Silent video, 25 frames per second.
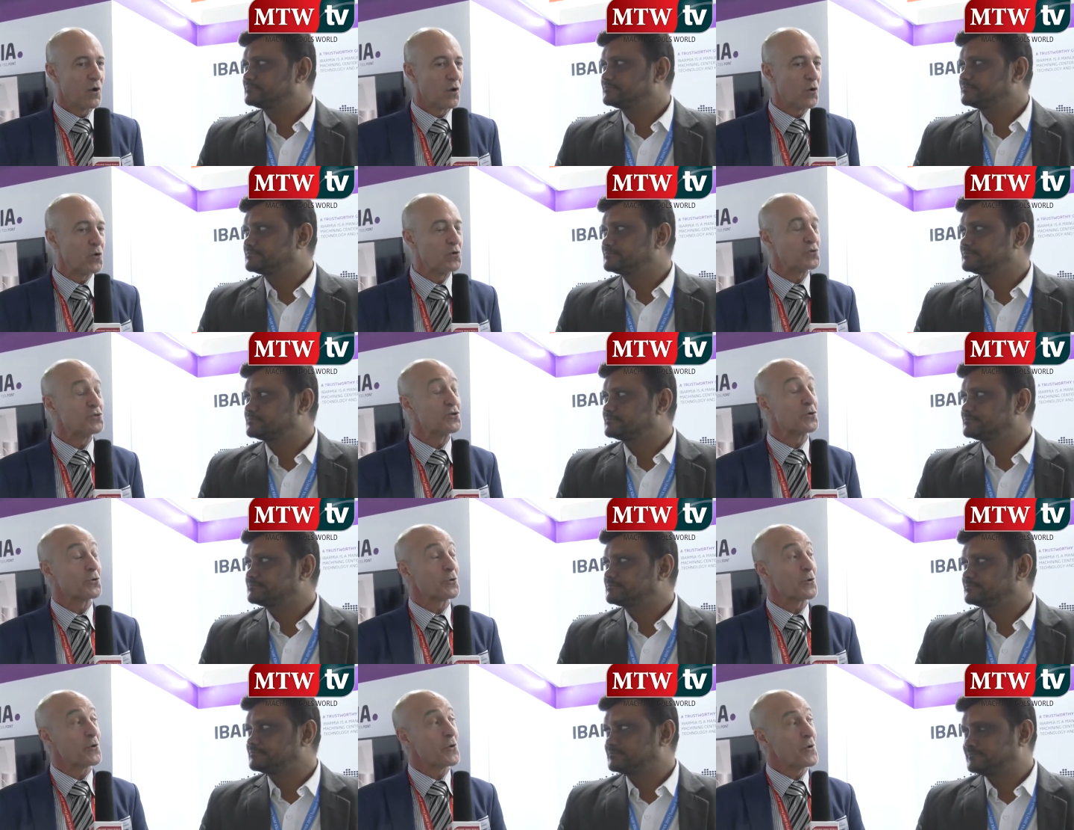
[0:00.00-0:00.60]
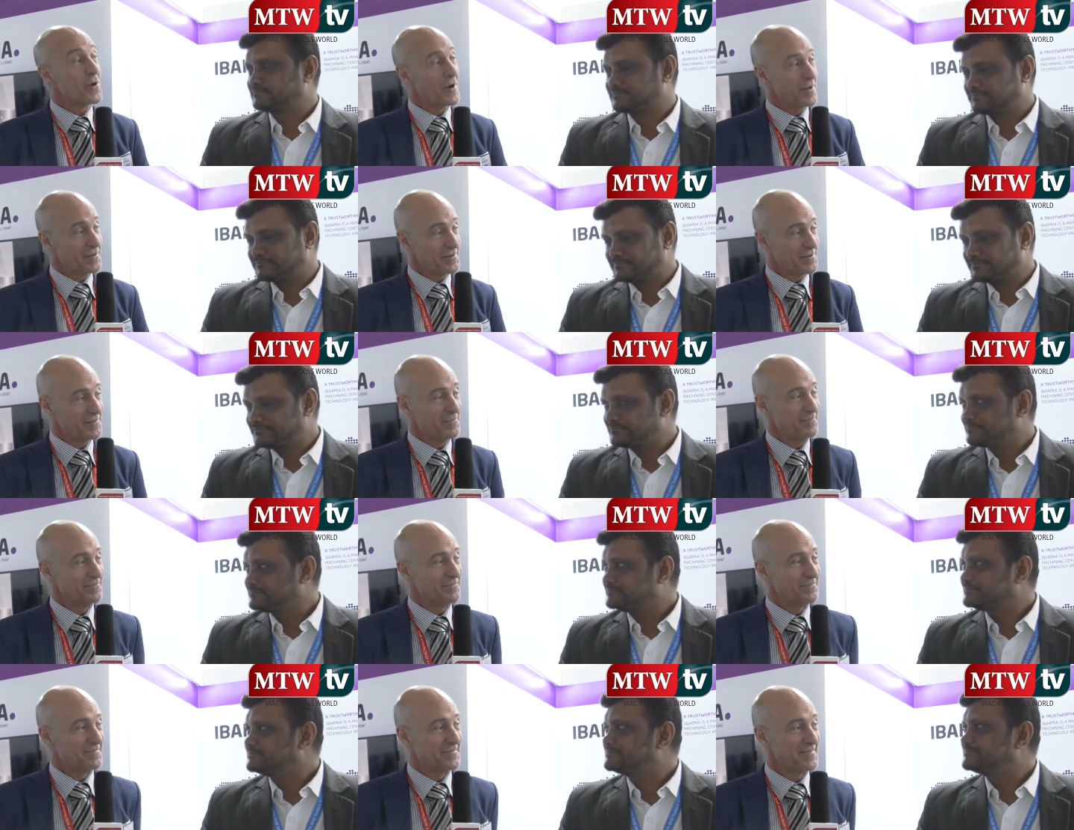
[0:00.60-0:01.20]
Speaker 1: good road
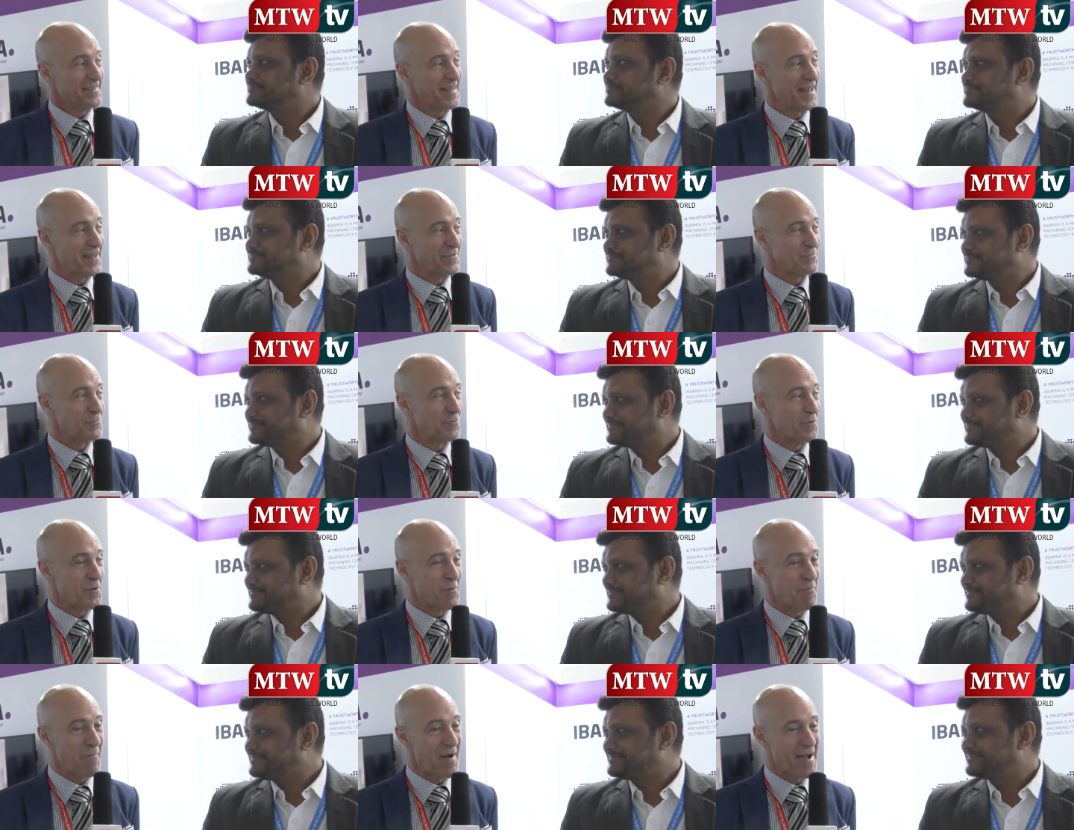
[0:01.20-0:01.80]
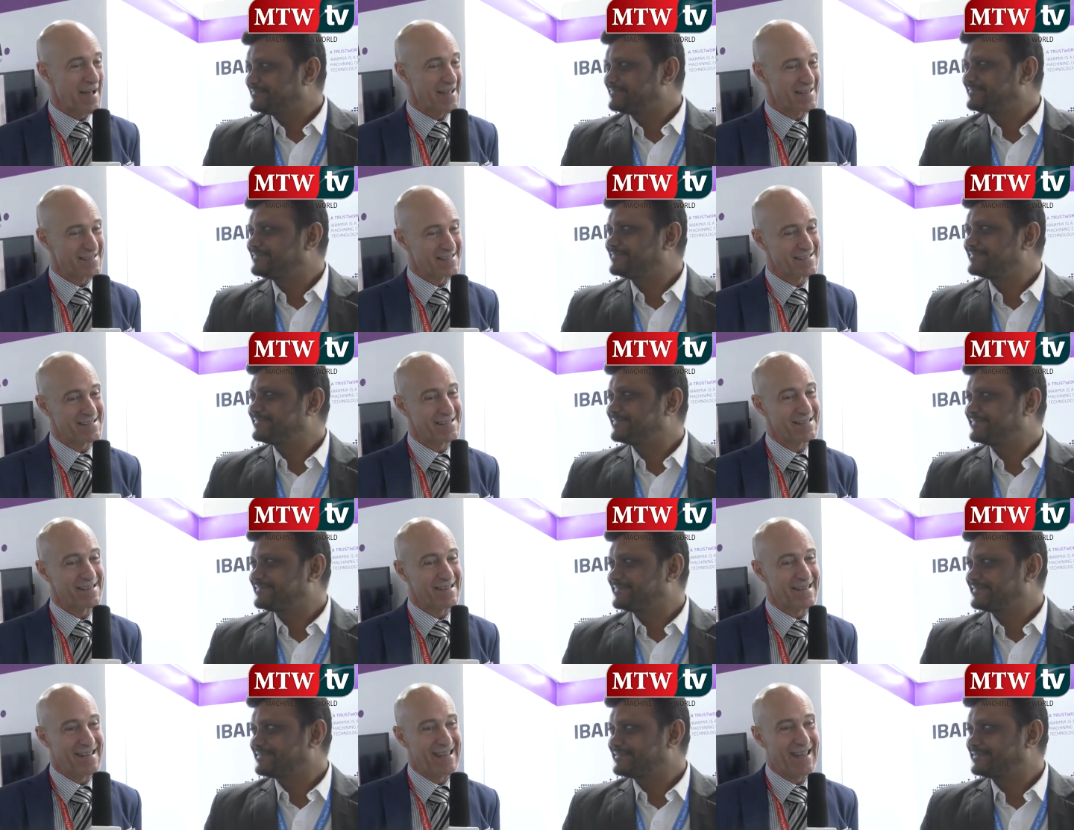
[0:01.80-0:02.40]
that we
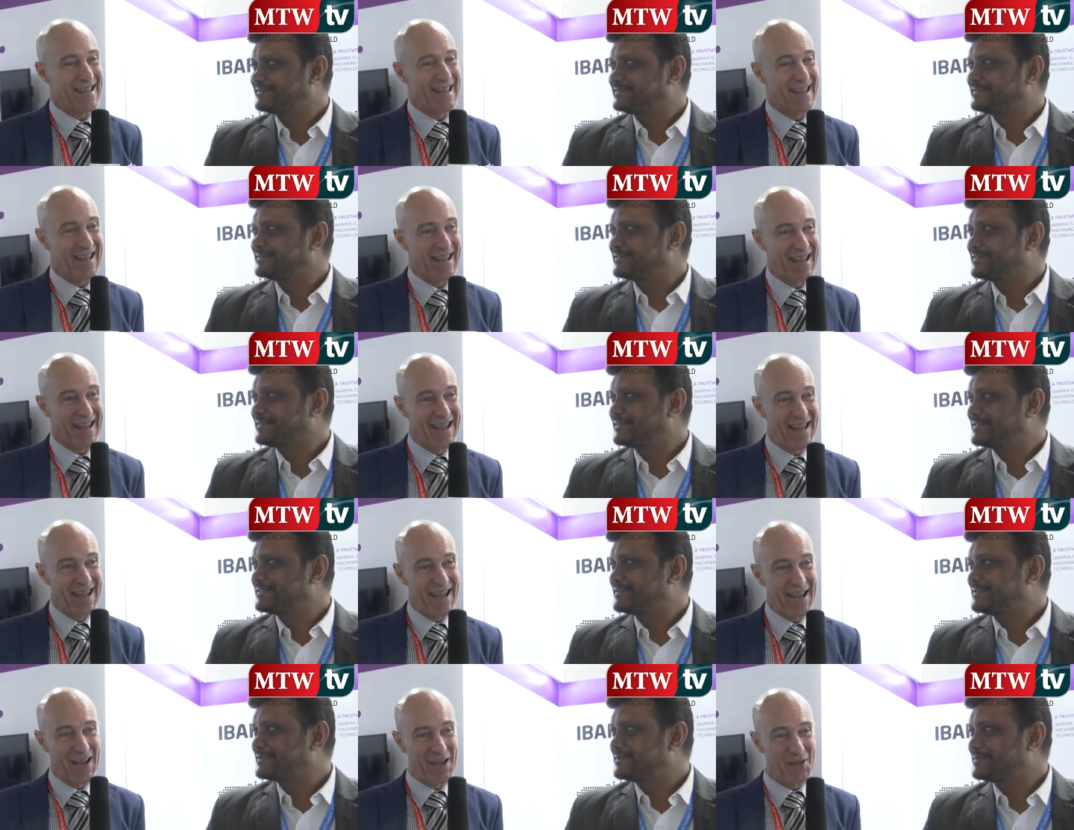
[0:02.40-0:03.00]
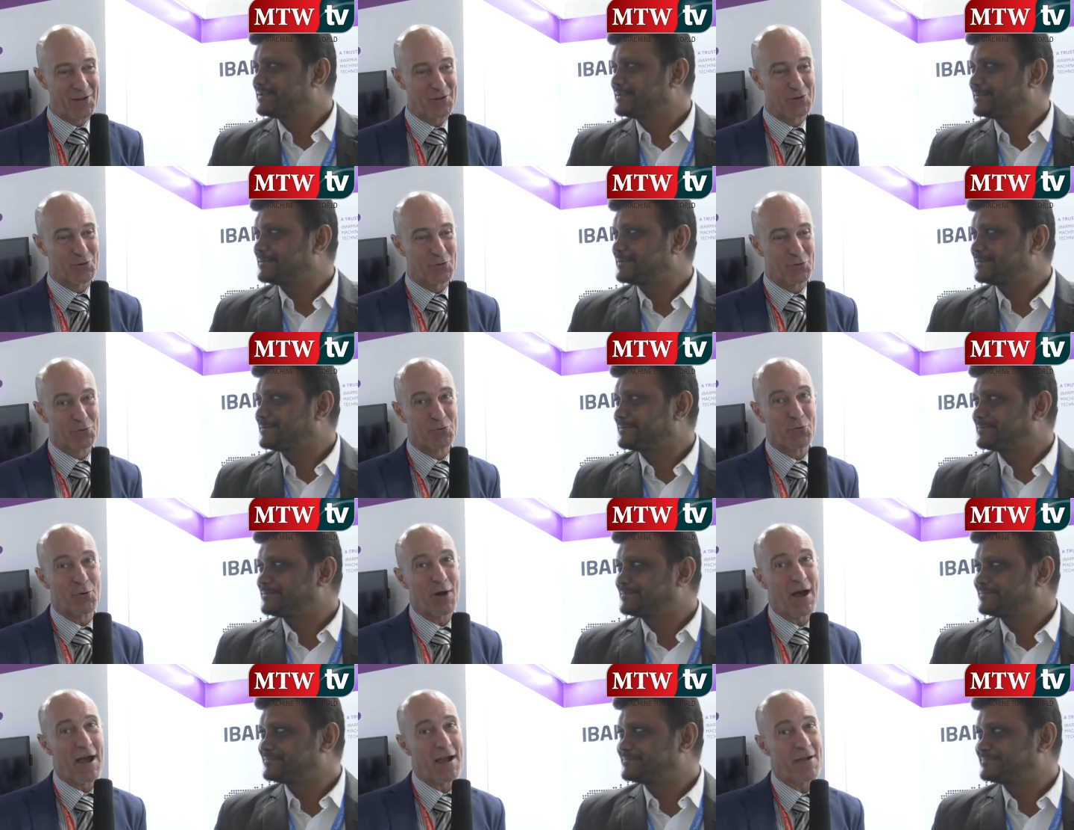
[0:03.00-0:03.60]
must uh, to
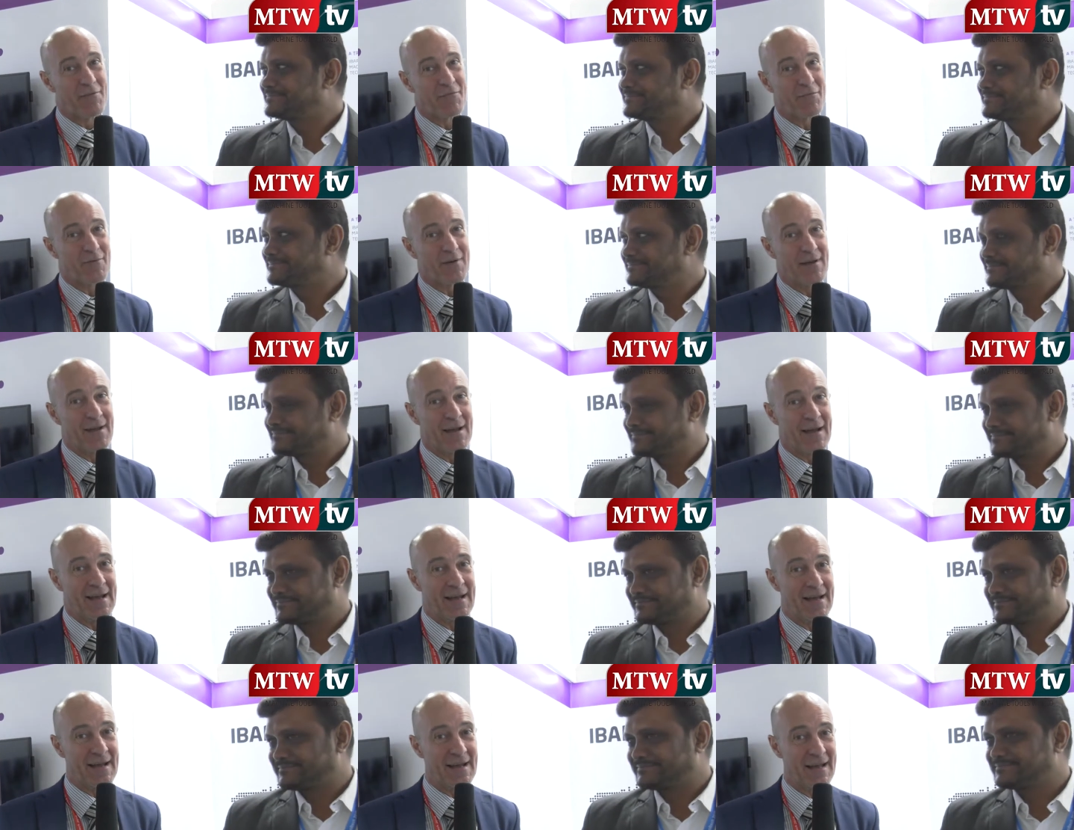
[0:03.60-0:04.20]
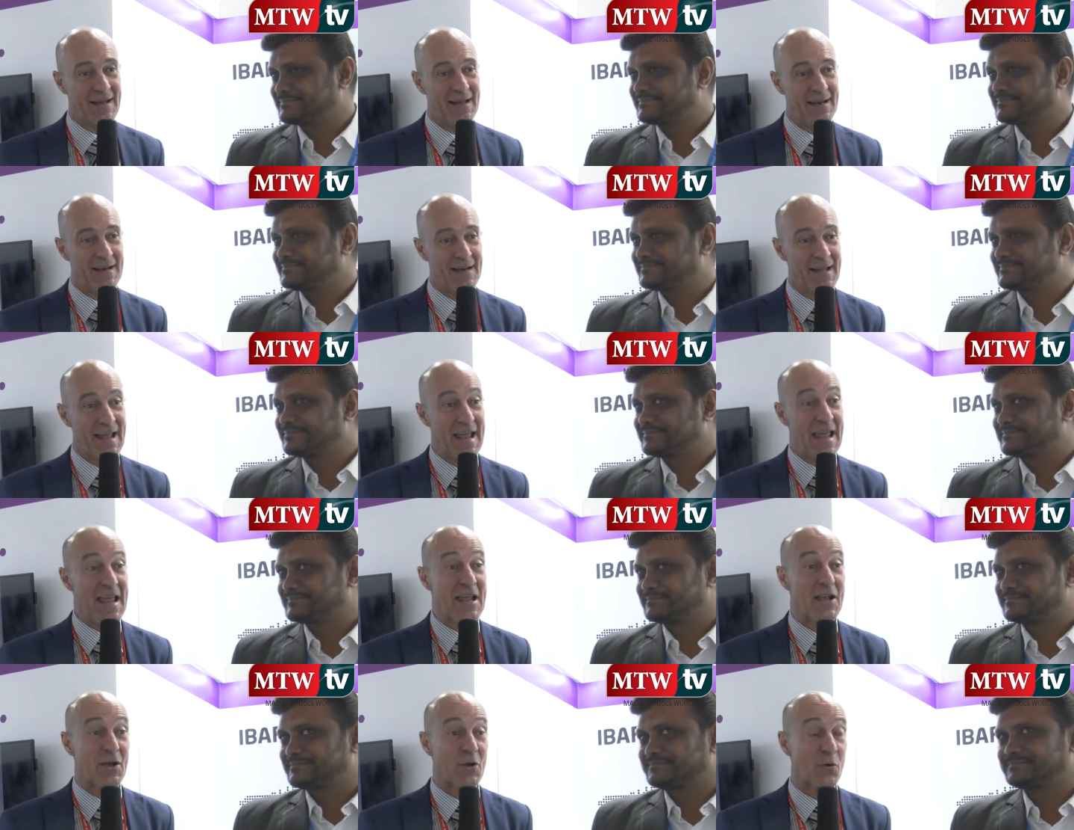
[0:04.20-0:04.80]
drive and
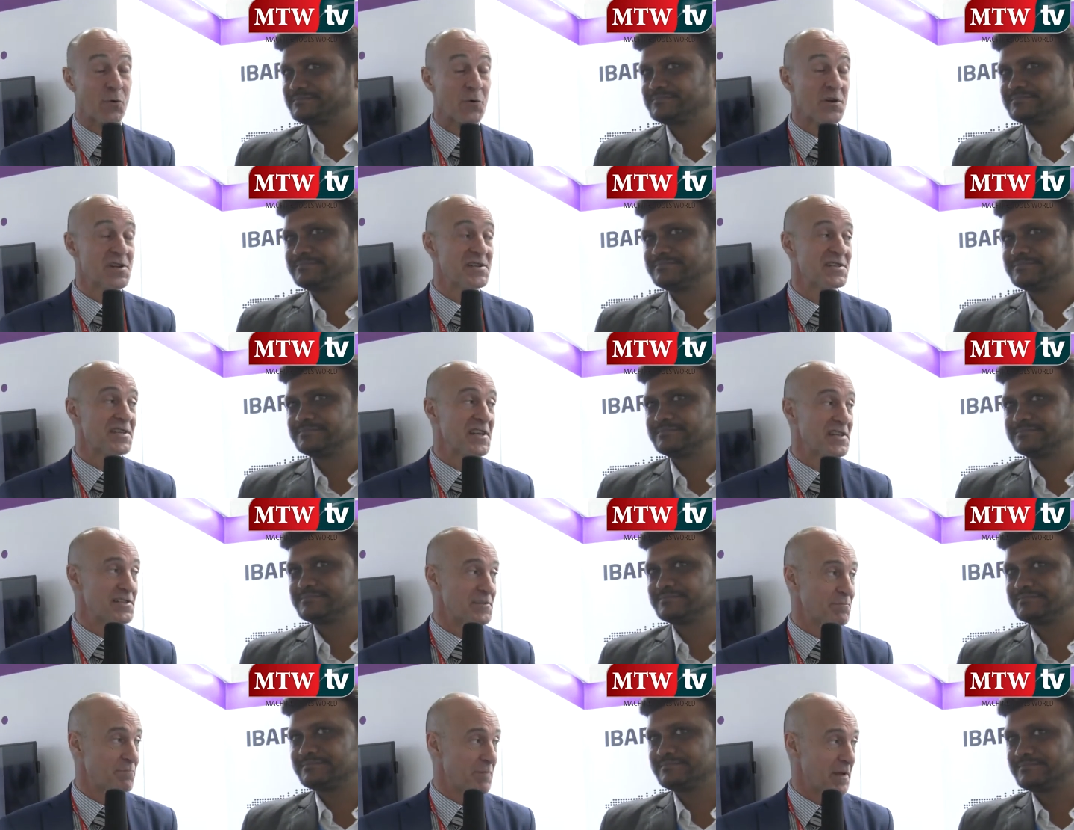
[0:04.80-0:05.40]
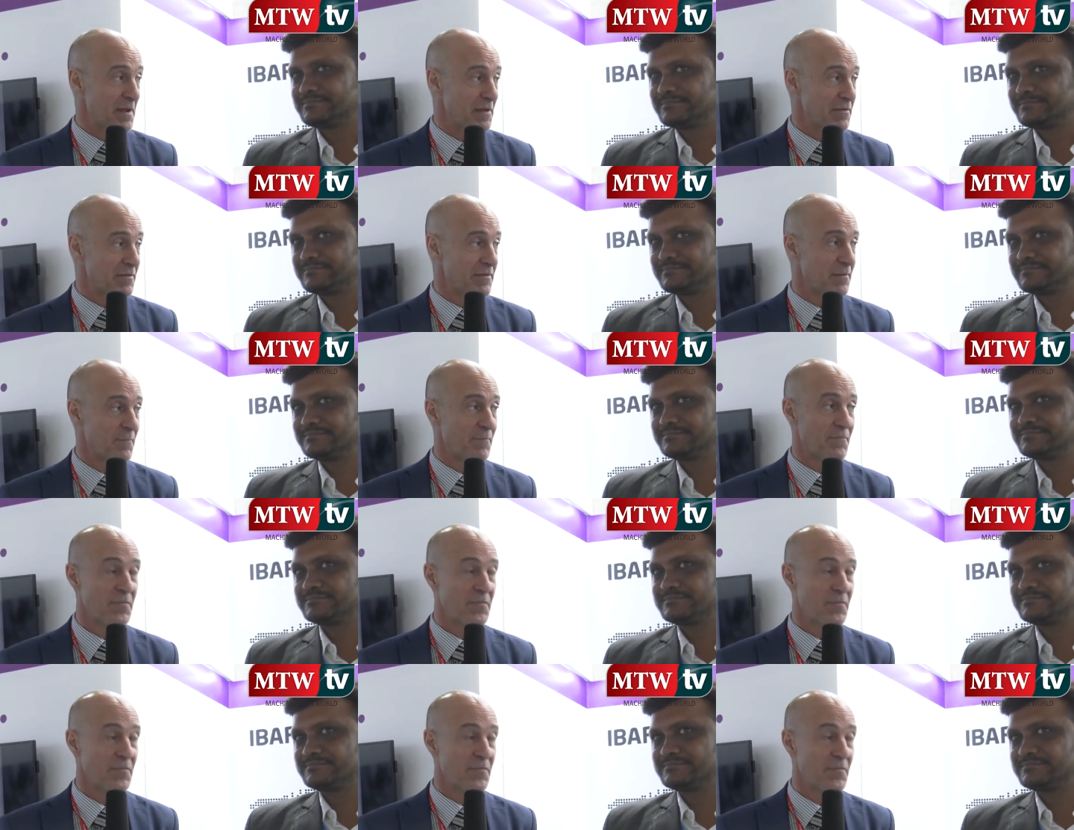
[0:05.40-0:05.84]
increase the speed.